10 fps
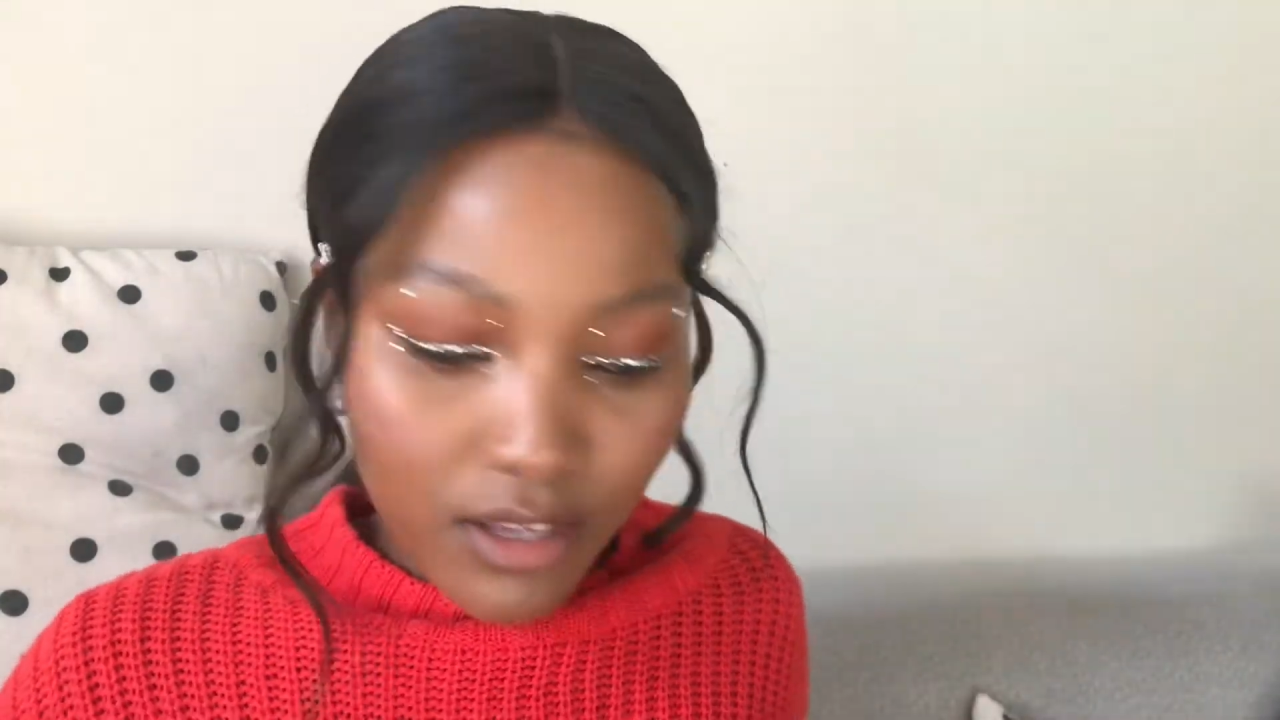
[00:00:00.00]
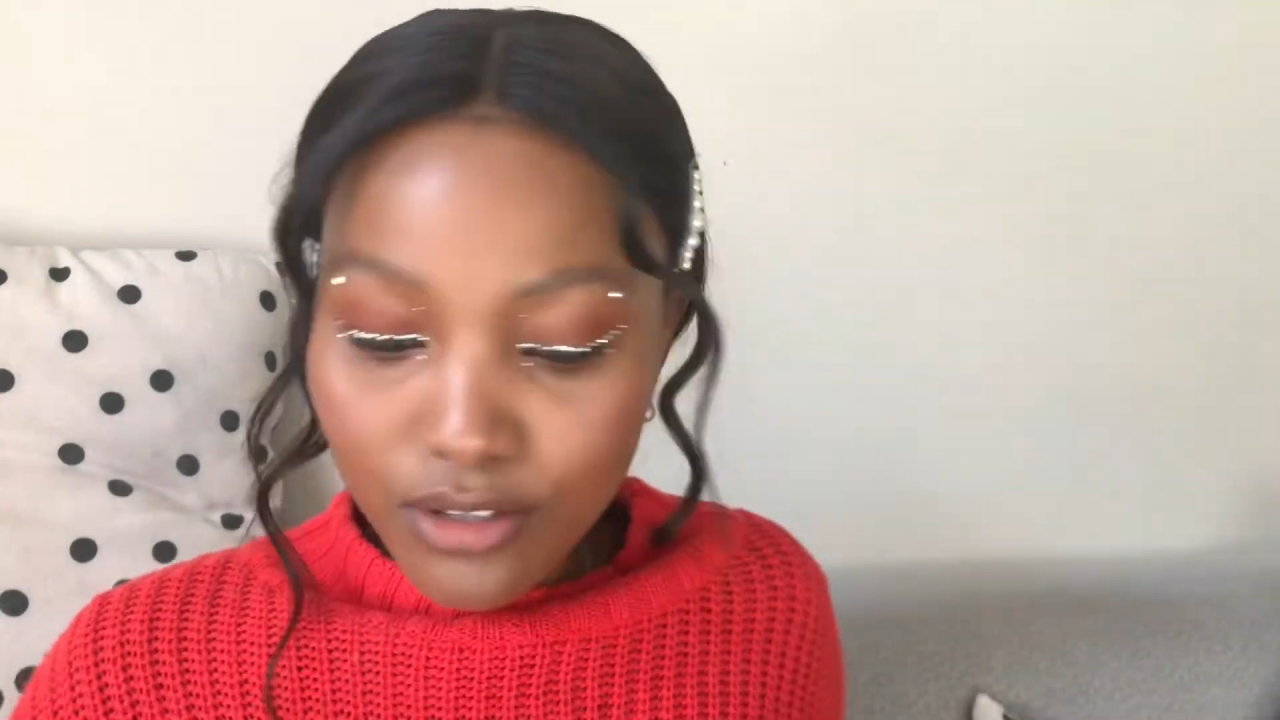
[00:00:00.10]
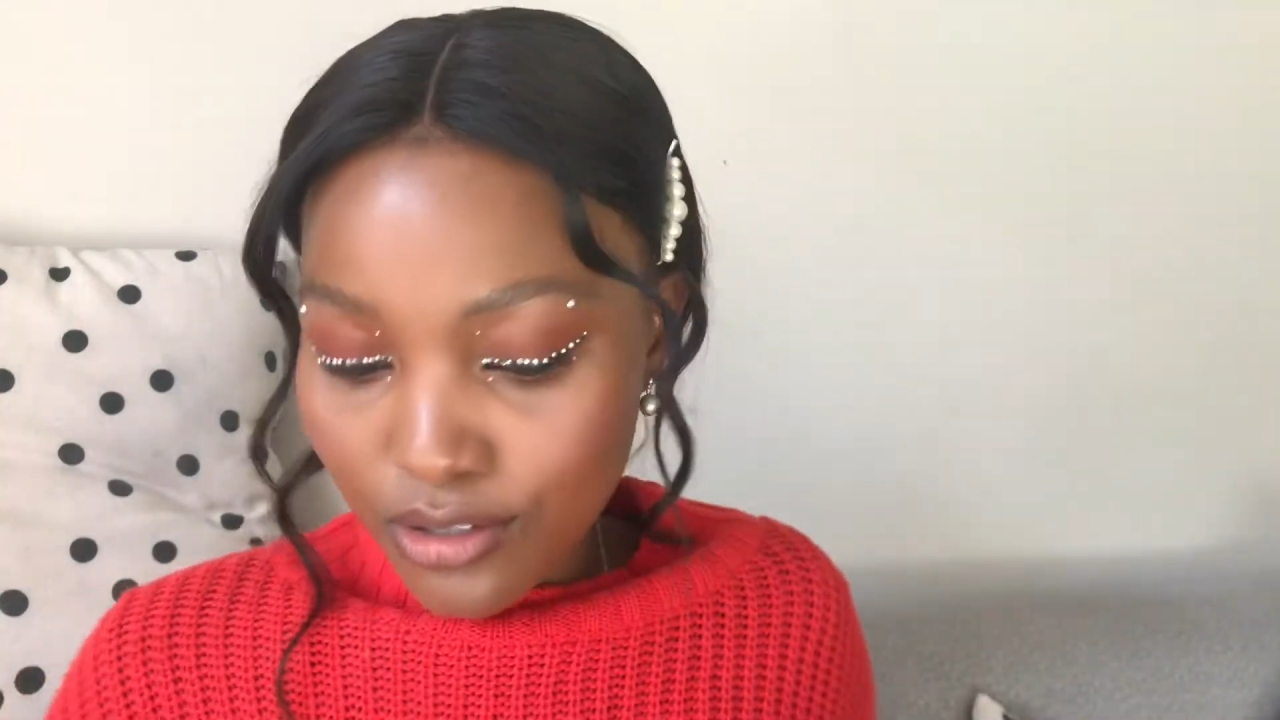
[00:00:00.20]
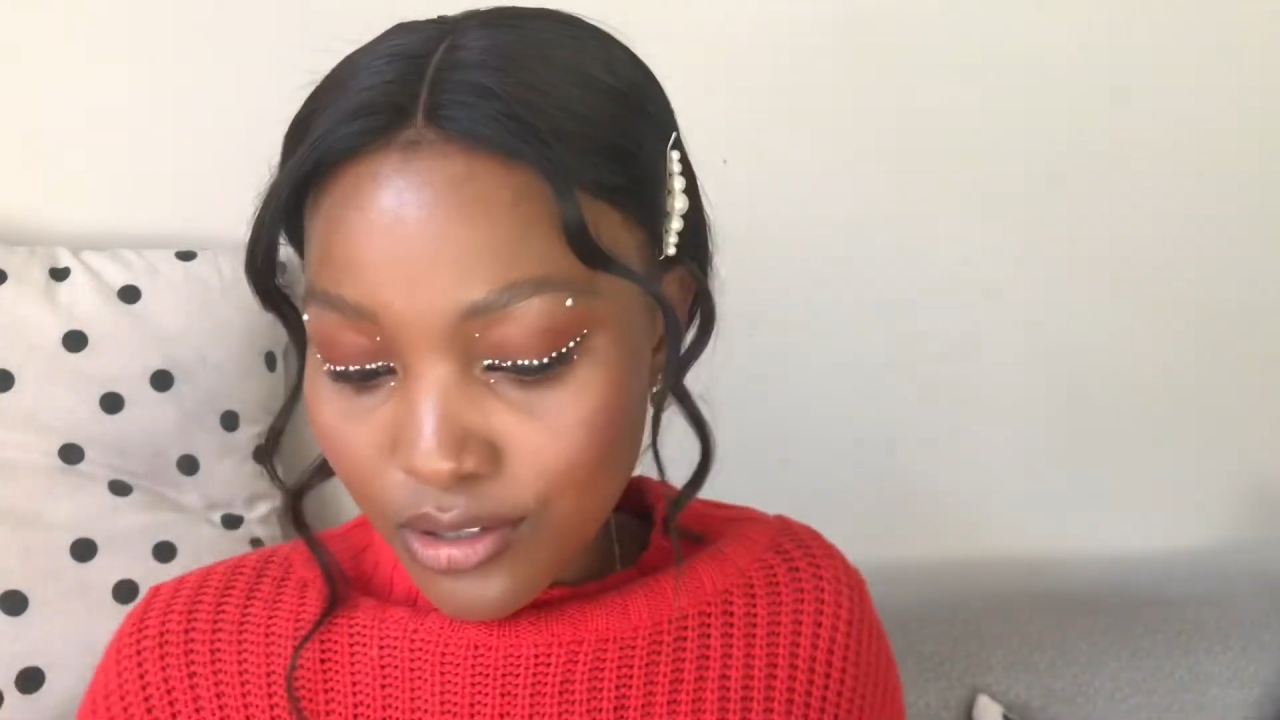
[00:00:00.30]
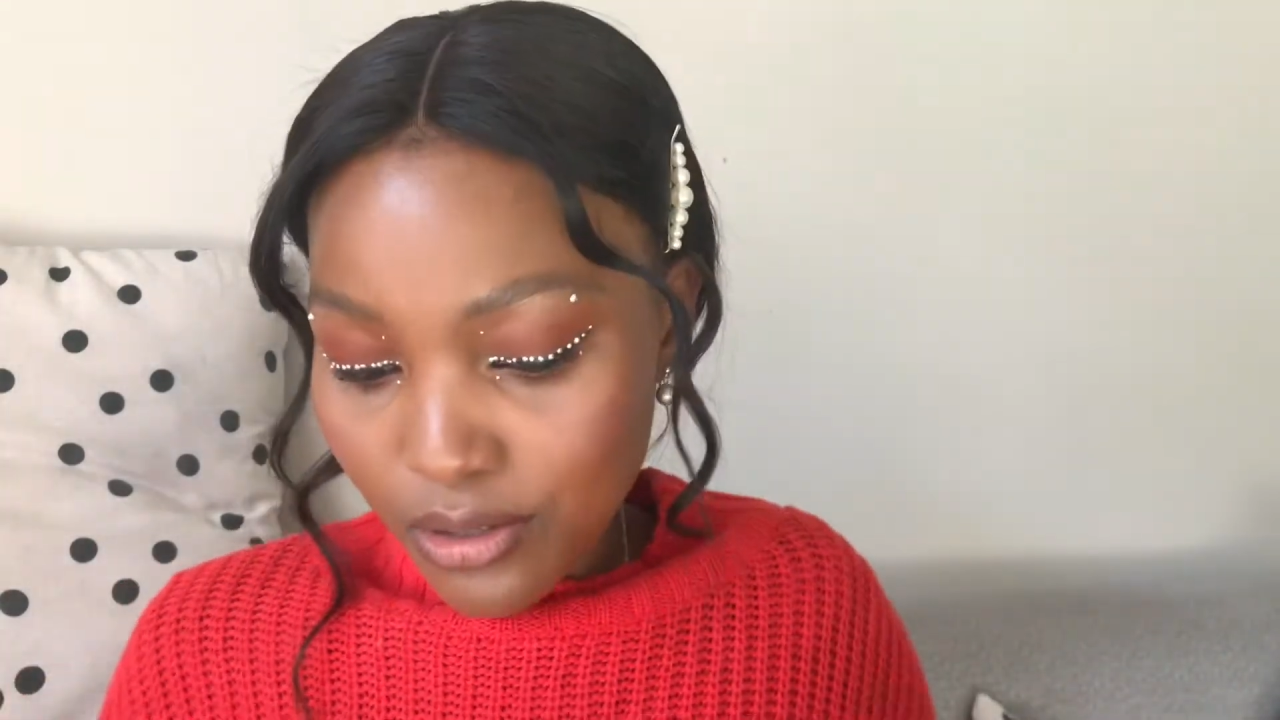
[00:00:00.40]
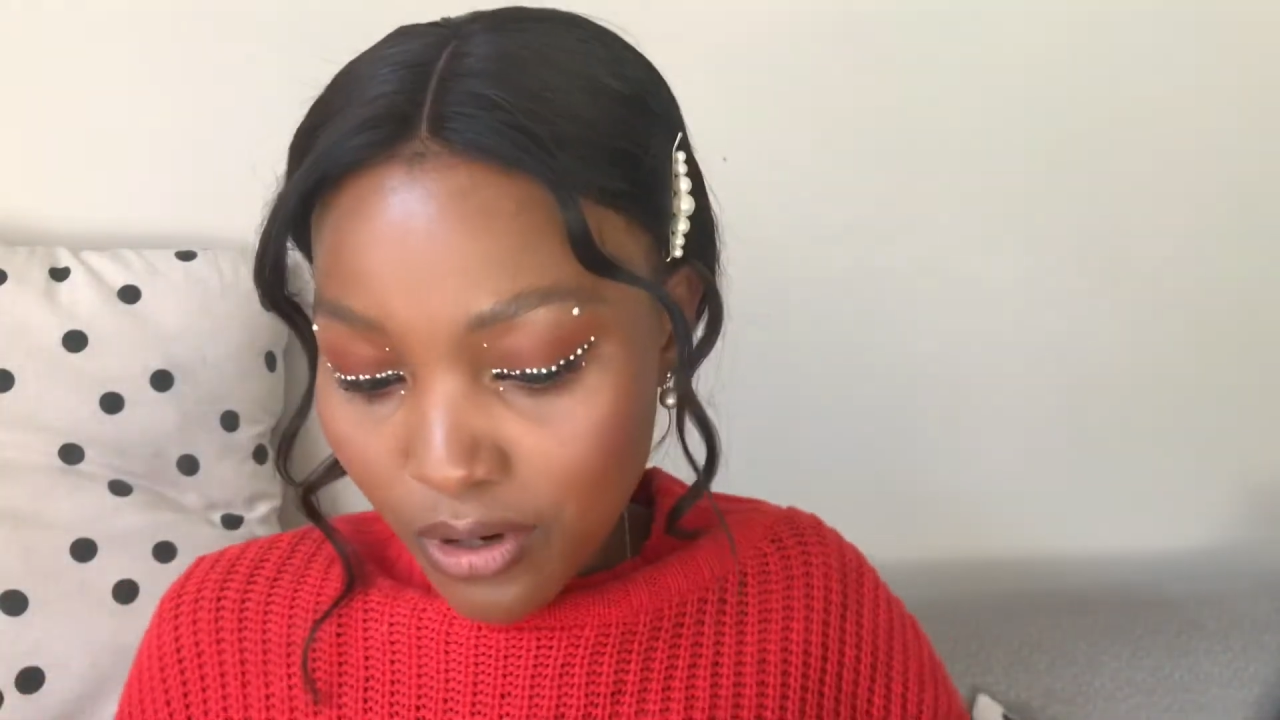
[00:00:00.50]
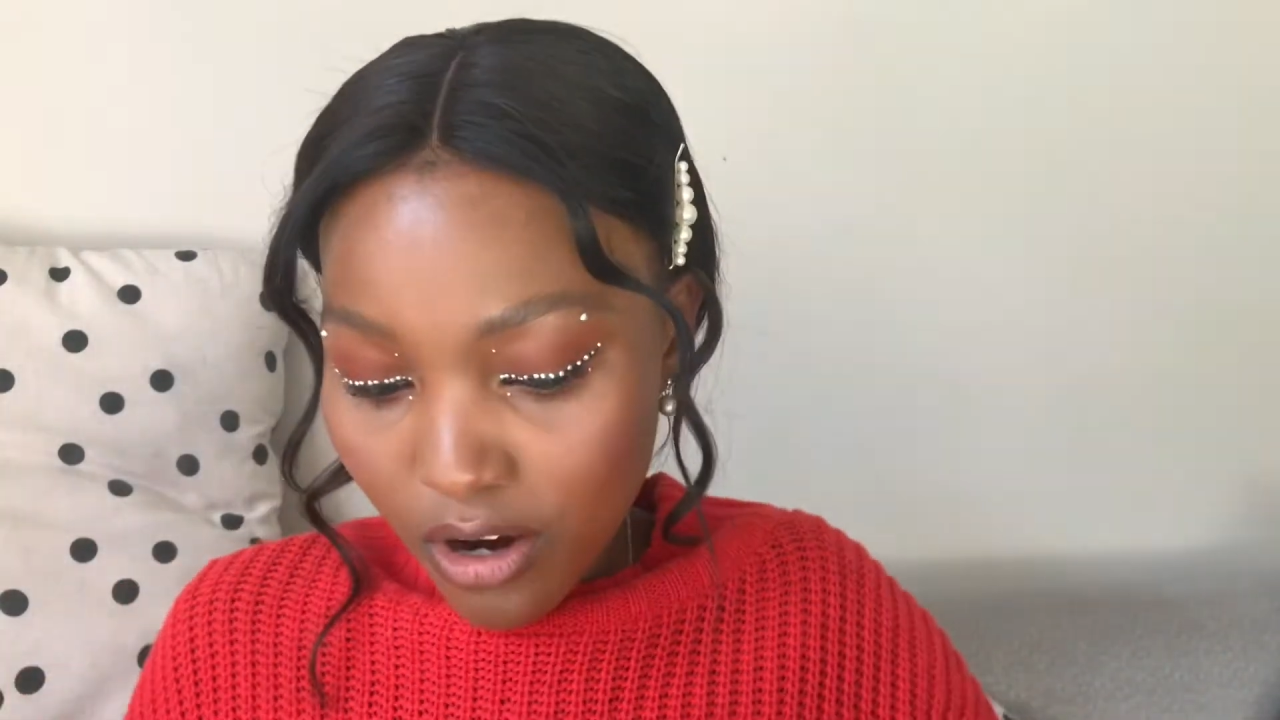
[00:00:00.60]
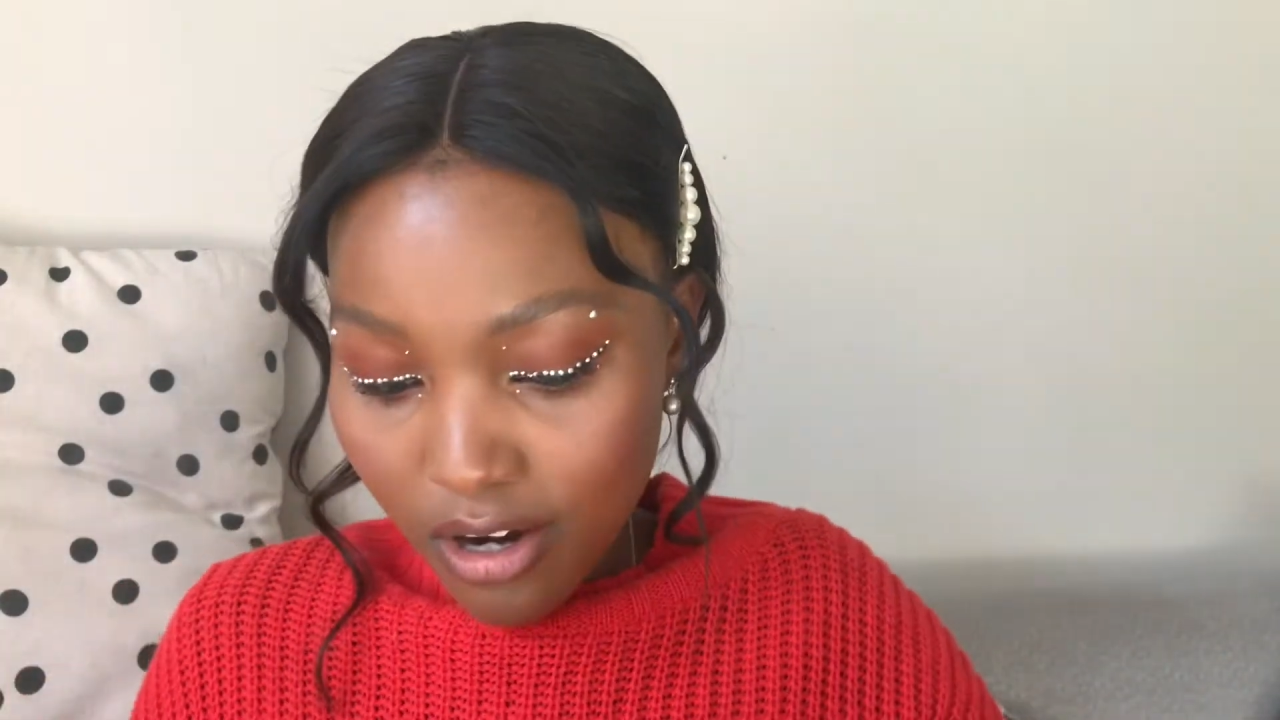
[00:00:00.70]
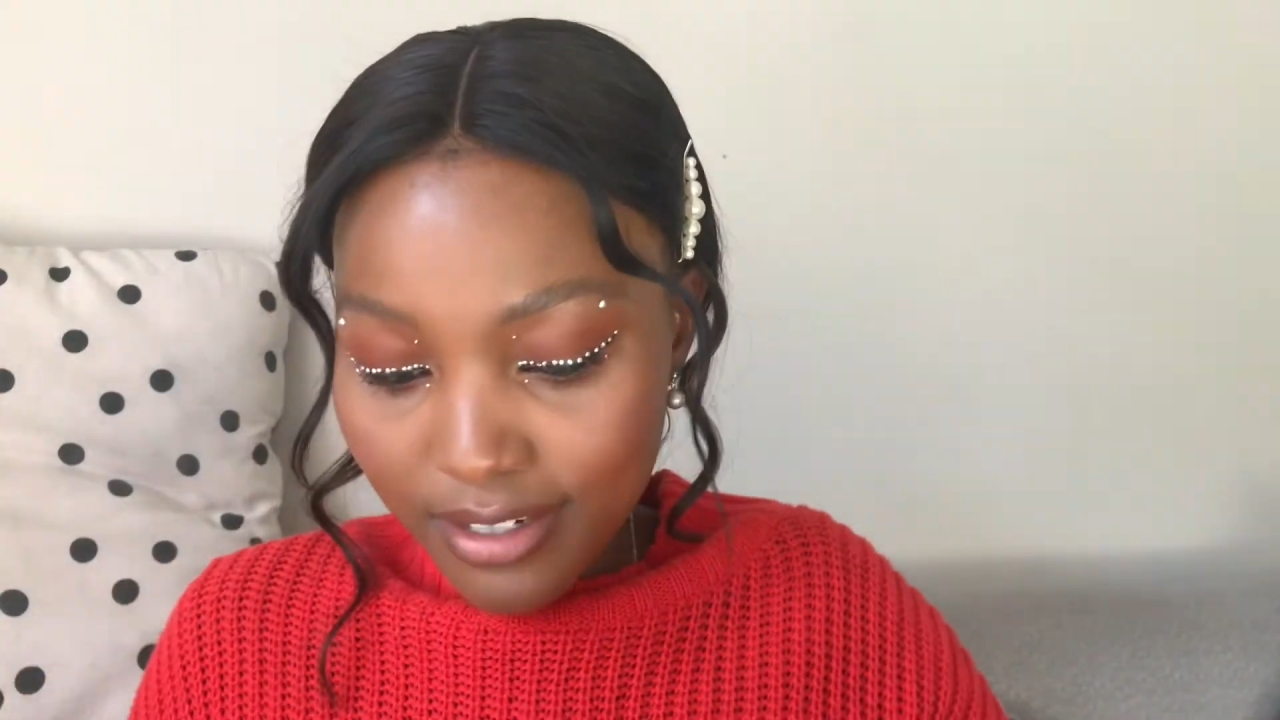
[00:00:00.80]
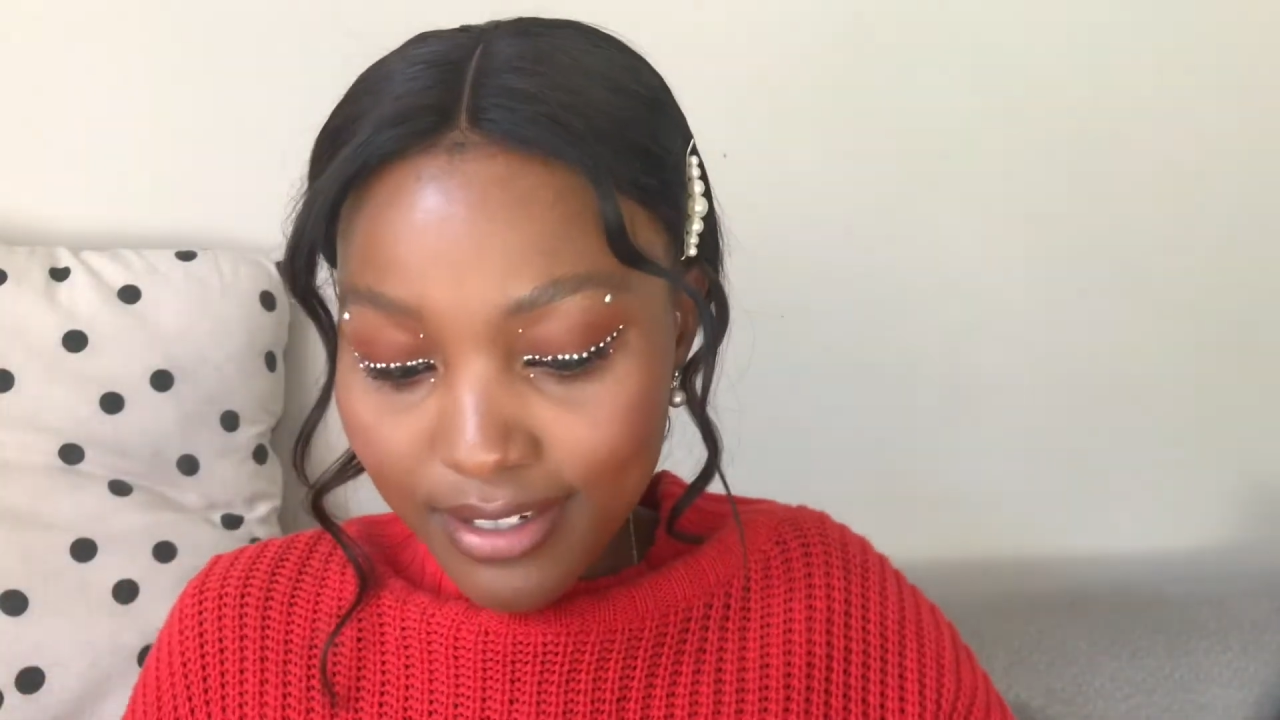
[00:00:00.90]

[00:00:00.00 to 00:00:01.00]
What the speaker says: It's so hard.